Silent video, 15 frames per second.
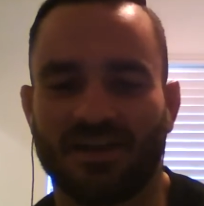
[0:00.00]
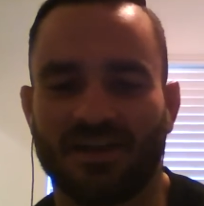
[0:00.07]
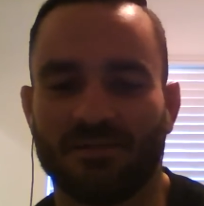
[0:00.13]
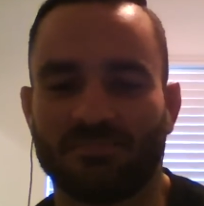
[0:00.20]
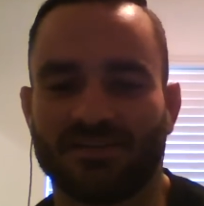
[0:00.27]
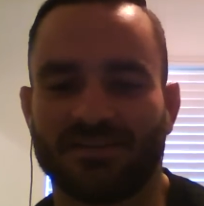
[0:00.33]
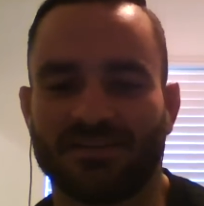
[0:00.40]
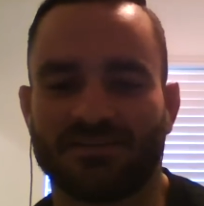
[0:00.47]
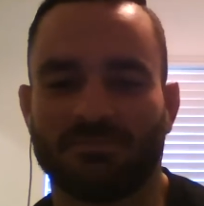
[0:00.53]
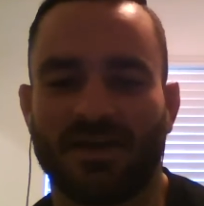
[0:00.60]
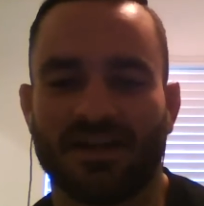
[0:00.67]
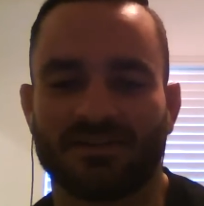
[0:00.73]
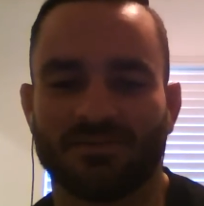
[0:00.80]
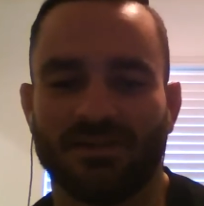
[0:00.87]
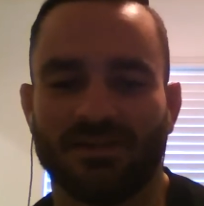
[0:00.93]
upset the
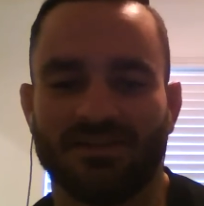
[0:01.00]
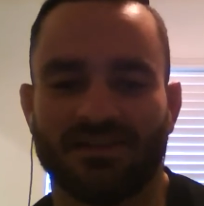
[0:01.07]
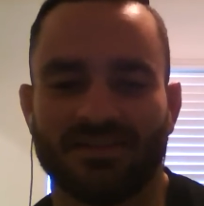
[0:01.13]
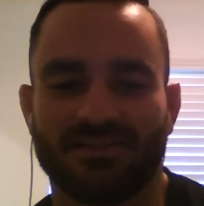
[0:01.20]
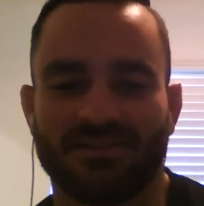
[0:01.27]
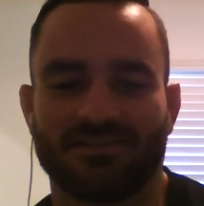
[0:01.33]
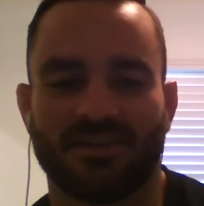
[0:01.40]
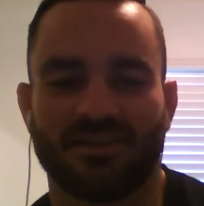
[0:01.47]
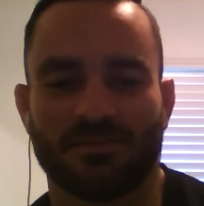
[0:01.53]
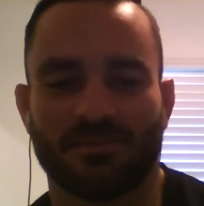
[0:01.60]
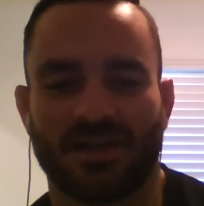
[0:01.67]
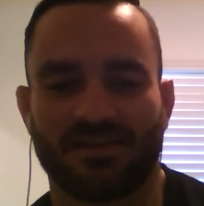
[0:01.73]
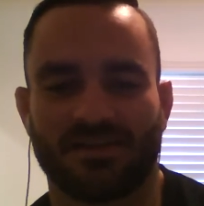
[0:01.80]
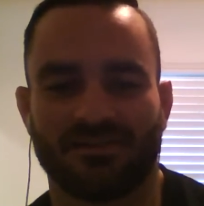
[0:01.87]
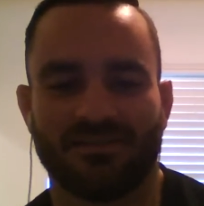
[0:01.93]
ballerina Sean
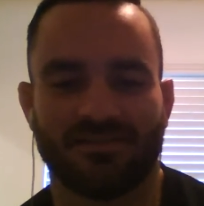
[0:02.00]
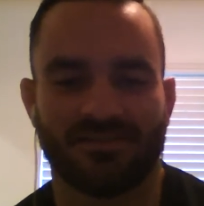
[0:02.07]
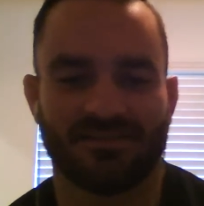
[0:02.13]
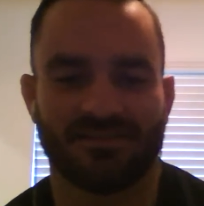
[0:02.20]
O'Malley.